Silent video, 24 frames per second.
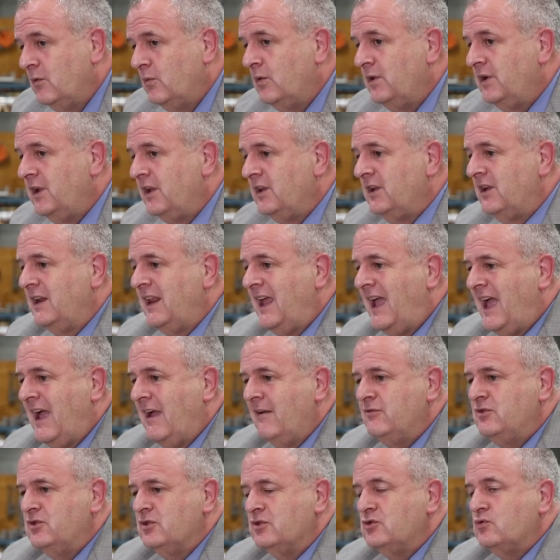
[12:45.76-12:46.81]
we're not going to
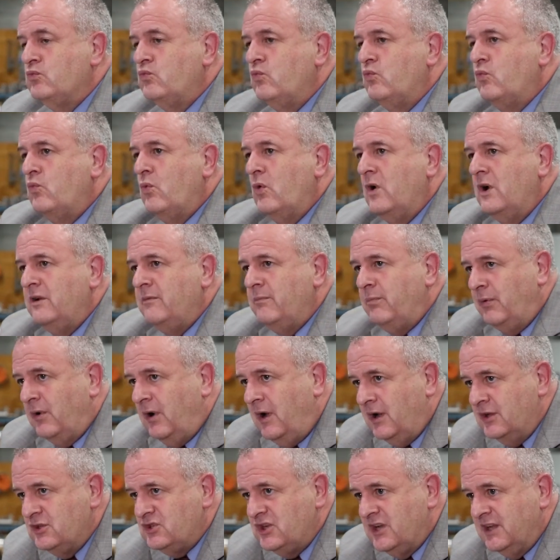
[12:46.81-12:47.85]
have just one
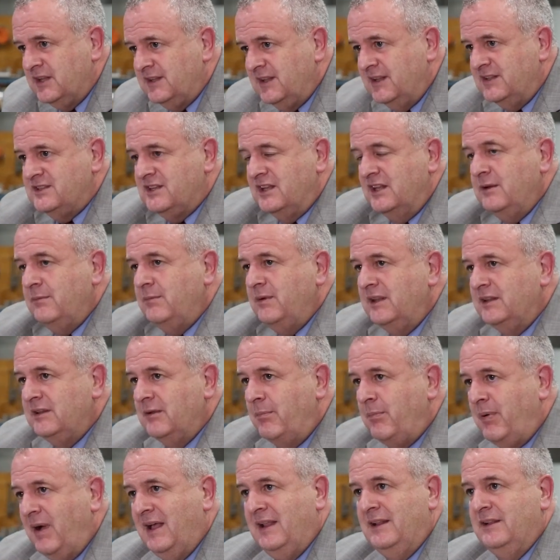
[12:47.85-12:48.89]
project that's going to be at
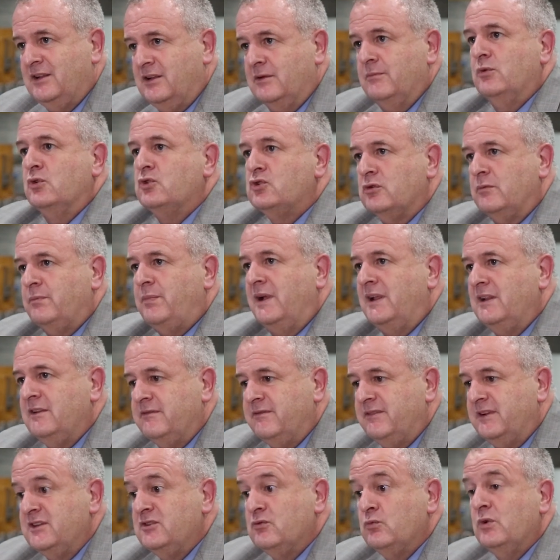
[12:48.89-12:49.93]
the pilot, commercial
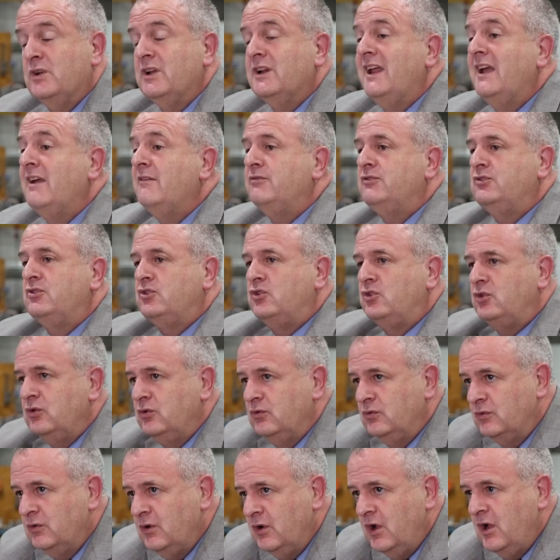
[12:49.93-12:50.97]
pilot phase. We're going to have
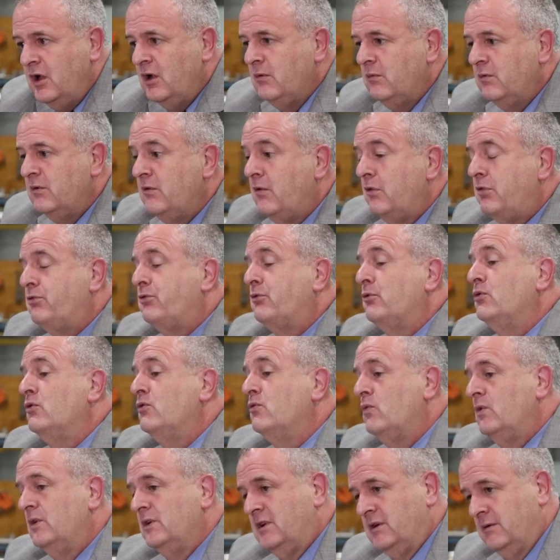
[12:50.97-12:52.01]
two, with a third
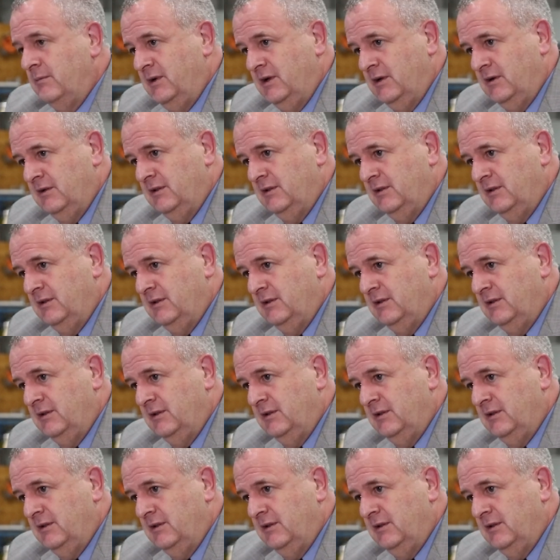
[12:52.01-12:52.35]
one coming